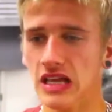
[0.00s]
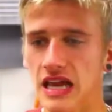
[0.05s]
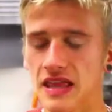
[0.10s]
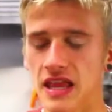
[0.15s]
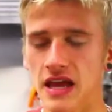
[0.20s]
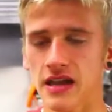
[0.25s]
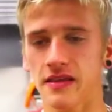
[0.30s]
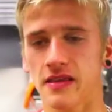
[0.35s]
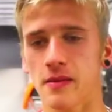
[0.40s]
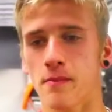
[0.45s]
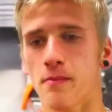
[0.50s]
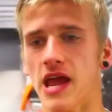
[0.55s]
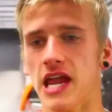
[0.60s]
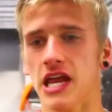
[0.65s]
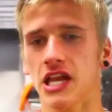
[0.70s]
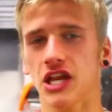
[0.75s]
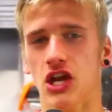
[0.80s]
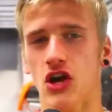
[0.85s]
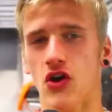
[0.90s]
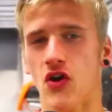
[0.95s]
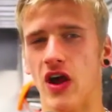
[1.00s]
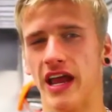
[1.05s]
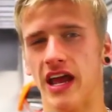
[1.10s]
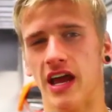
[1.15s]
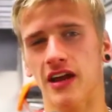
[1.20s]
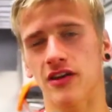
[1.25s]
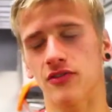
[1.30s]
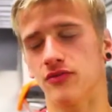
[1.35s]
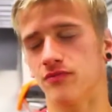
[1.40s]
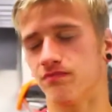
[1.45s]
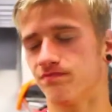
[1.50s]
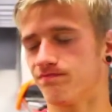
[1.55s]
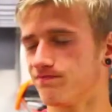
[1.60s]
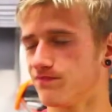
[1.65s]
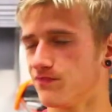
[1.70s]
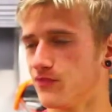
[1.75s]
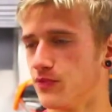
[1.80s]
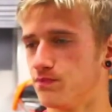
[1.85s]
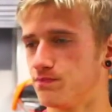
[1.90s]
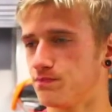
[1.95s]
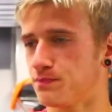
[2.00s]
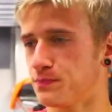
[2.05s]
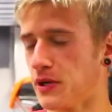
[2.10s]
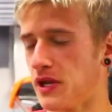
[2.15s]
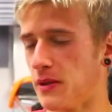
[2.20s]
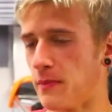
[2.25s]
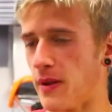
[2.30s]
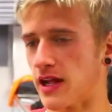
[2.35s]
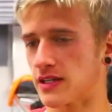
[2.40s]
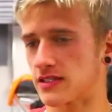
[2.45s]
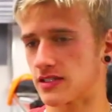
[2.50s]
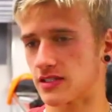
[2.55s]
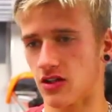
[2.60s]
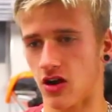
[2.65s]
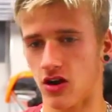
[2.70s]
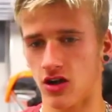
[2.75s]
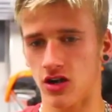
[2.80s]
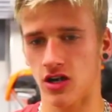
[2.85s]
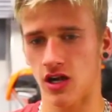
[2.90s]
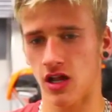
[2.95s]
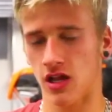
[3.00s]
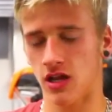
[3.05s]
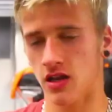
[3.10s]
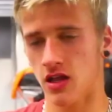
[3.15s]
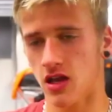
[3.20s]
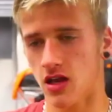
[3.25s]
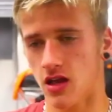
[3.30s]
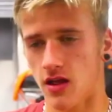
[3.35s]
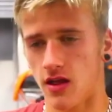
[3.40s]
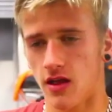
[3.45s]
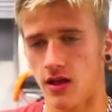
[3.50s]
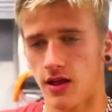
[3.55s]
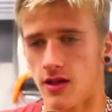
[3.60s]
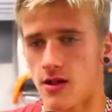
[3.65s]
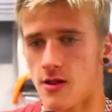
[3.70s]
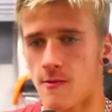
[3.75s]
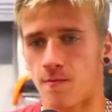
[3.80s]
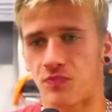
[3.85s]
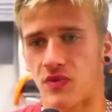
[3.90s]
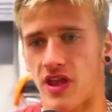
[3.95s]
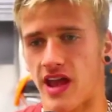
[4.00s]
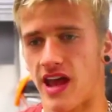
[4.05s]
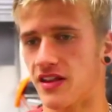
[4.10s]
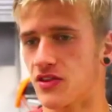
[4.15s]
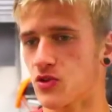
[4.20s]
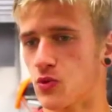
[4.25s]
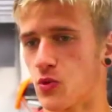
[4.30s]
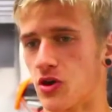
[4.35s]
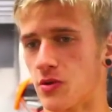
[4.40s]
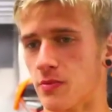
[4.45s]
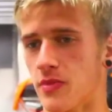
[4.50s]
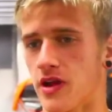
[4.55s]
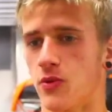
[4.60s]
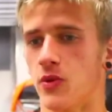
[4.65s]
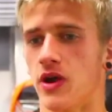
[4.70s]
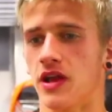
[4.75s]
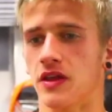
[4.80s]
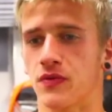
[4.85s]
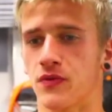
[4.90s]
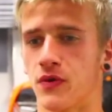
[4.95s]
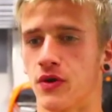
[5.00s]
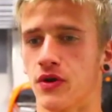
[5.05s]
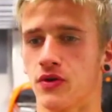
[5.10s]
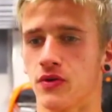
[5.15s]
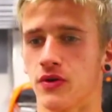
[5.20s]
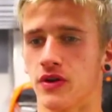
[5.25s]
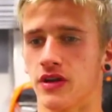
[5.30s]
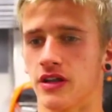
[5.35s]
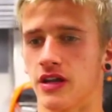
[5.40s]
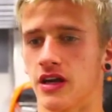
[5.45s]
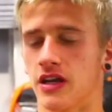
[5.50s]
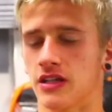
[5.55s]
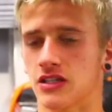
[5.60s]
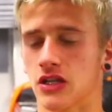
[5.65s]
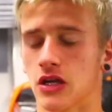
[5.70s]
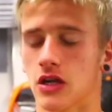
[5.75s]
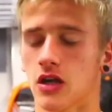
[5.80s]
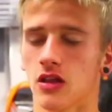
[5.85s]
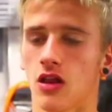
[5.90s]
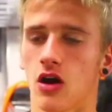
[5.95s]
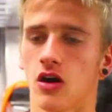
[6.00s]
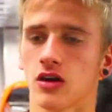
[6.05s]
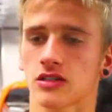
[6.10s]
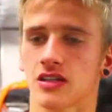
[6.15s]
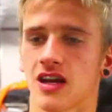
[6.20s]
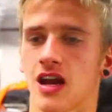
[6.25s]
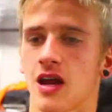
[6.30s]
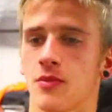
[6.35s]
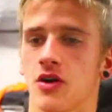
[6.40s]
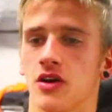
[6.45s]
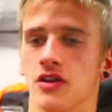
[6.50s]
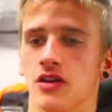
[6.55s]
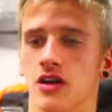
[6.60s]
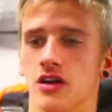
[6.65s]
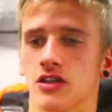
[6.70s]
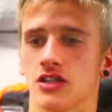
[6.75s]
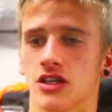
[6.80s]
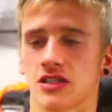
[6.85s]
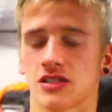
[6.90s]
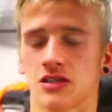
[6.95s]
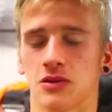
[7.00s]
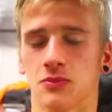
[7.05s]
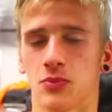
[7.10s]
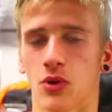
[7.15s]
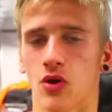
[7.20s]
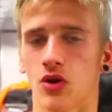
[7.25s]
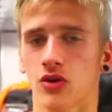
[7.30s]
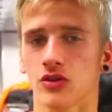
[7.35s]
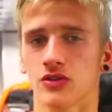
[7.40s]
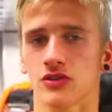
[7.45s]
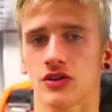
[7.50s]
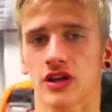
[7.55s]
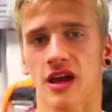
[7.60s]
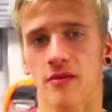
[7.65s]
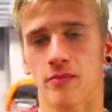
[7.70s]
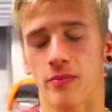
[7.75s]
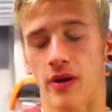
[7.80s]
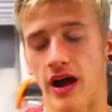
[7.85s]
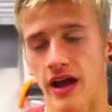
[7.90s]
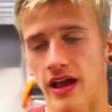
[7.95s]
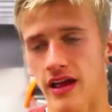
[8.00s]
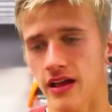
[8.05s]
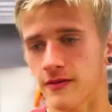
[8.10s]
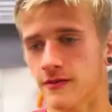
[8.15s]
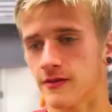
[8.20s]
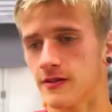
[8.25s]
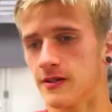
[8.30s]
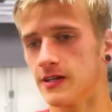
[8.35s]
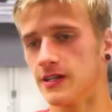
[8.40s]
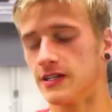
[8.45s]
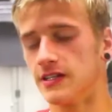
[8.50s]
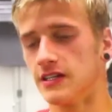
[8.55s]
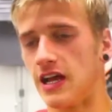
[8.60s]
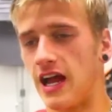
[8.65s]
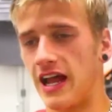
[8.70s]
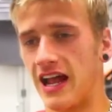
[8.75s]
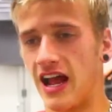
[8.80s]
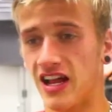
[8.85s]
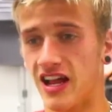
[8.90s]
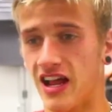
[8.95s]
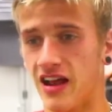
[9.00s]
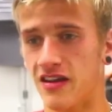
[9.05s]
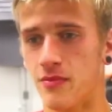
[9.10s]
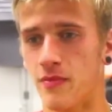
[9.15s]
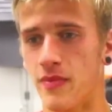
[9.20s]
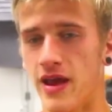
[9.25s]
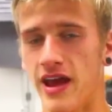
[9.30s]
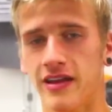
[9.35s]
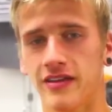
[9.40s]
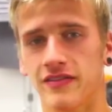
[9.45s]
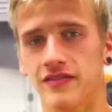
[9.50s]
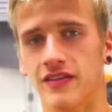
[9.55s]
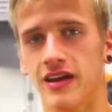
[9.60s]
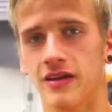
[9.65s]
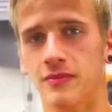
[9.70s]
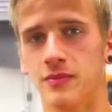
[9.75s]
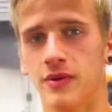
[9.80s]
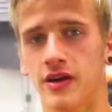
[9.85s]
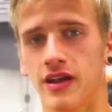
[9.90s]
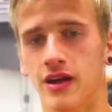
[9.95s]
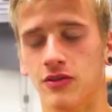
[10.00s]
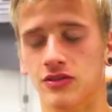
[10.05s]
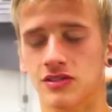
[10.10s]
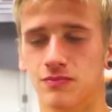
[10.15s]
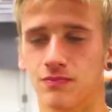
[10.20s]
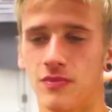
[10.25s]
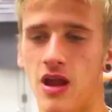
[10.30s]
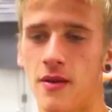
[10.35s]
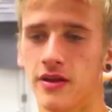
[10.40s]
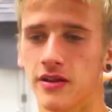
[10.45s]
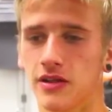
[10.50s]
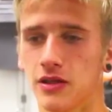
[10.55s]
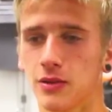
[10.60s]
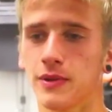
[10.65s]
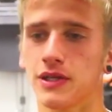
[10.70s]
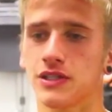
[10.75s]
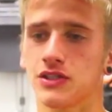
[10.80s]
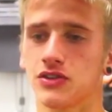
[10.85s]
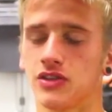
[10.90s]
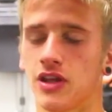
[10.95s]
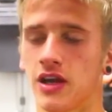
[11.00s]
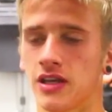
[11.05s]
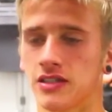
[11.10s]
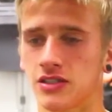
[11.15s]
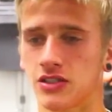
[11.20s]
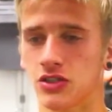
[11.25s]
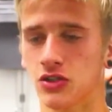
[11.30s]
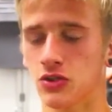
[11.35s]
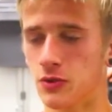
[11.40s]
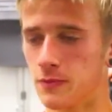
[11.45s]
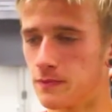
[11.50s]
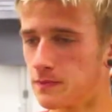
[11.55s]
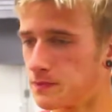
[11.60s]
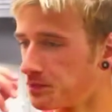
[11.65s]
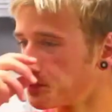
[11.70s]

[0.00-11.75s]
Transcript: And then in the main, you know, I got a pretty bad start and had to work my way through, and took a long time on Justin Bogle to get by. I got kind of mad of that, but I was maybe a little bit too nice too.